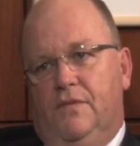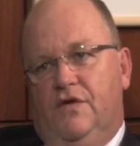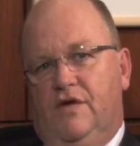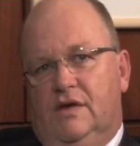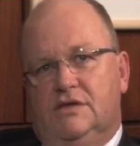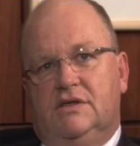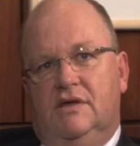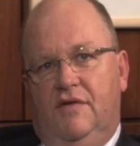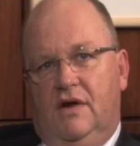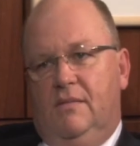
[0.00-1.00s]
send
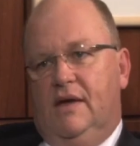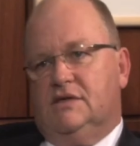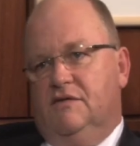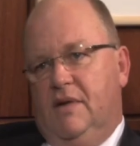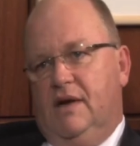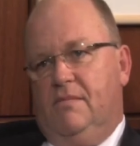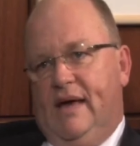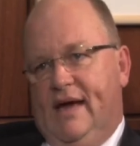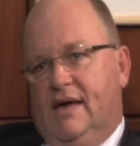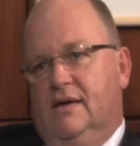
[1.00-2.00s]
significant amounts of money
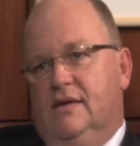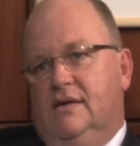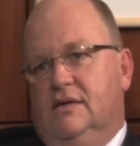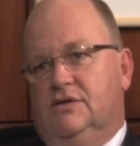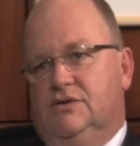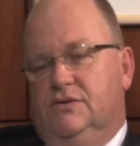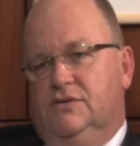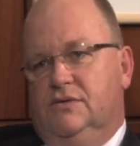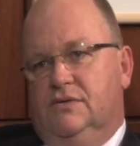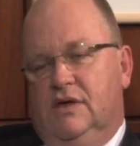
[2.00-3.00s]
back
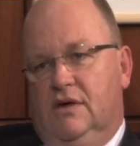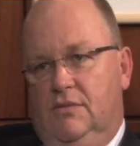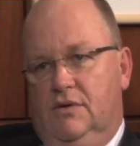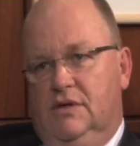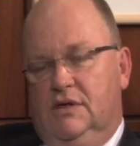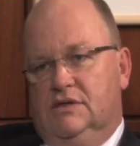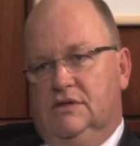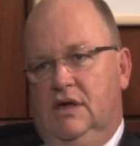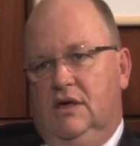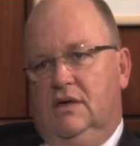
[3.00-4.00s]
to their
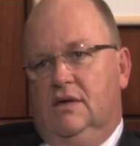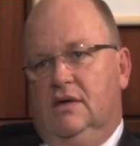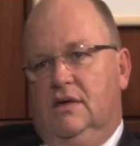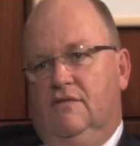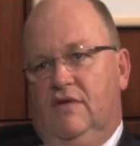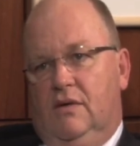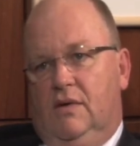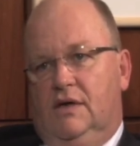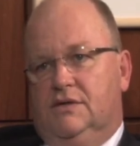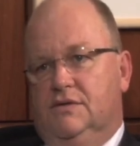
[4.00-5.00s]
communities in
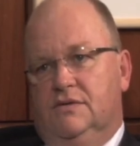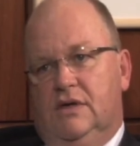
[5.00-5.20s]
Vanuatu.